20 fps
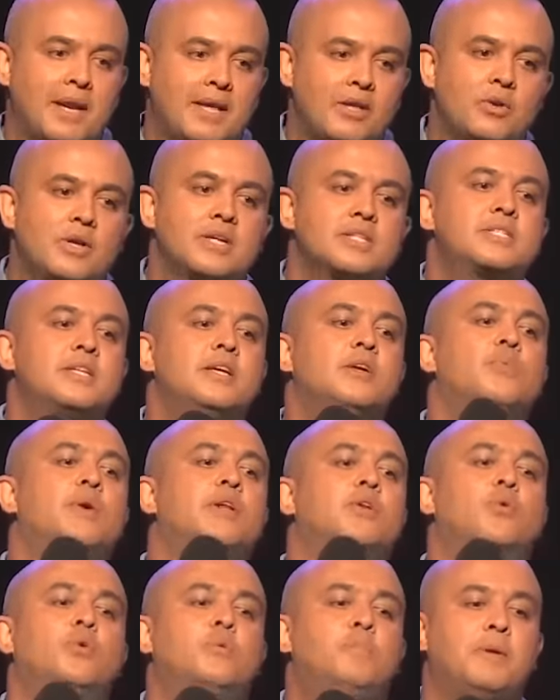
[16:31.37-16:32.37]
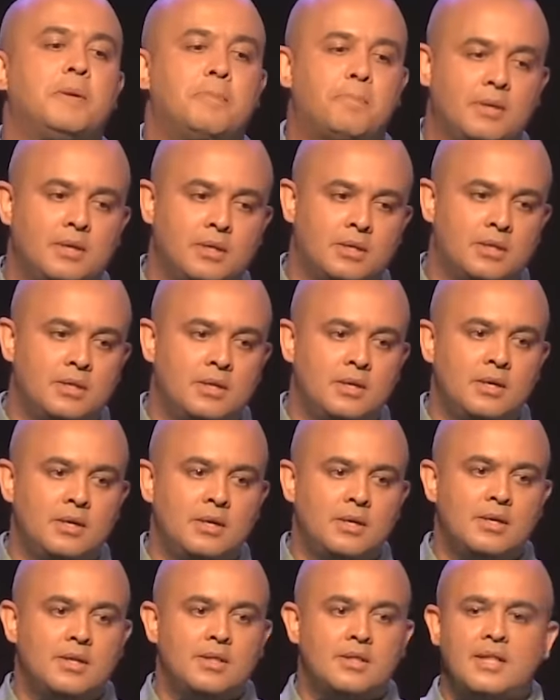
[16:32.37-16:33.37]
like you can see when good people,
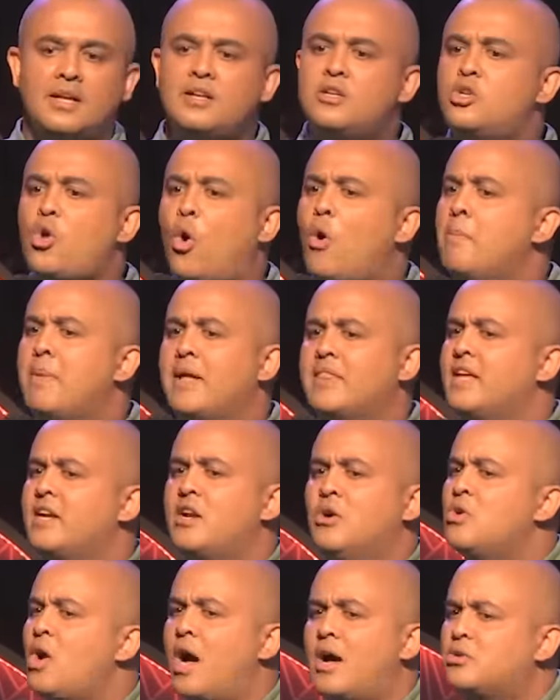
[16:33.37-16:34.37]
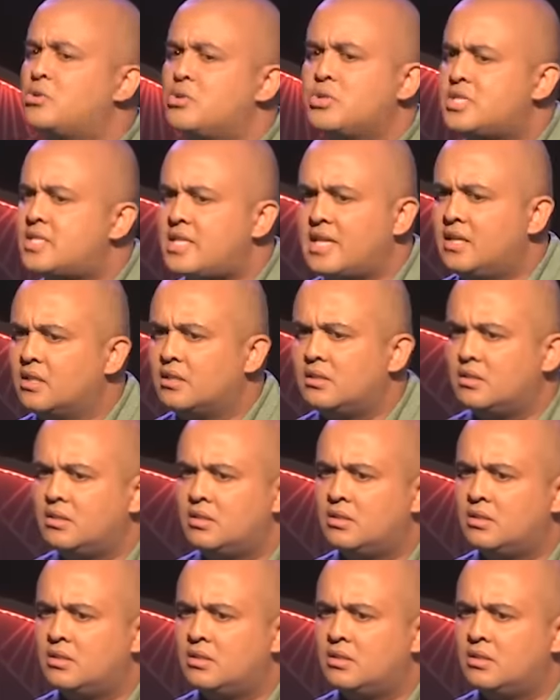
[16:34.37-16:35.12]
they're dumb and they don't know how to steal.